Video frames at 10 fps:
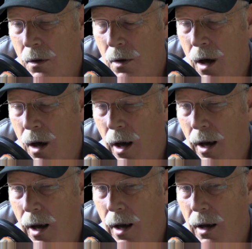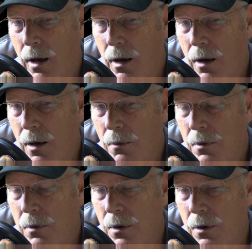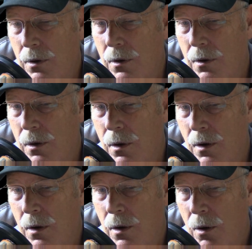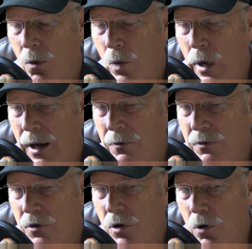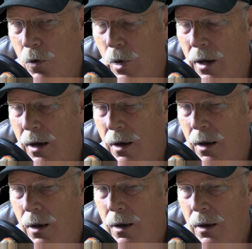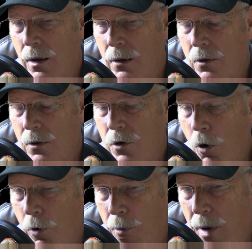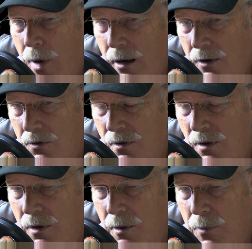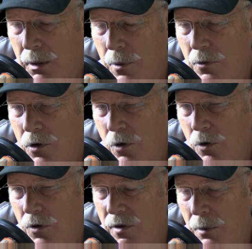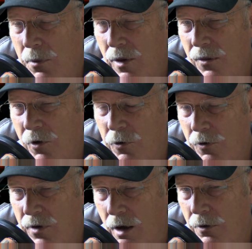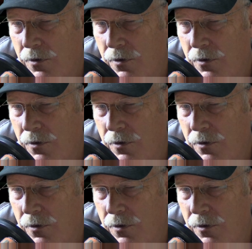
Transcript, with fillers: uh, we have to know our bodies and be able to do some of the things ourselves.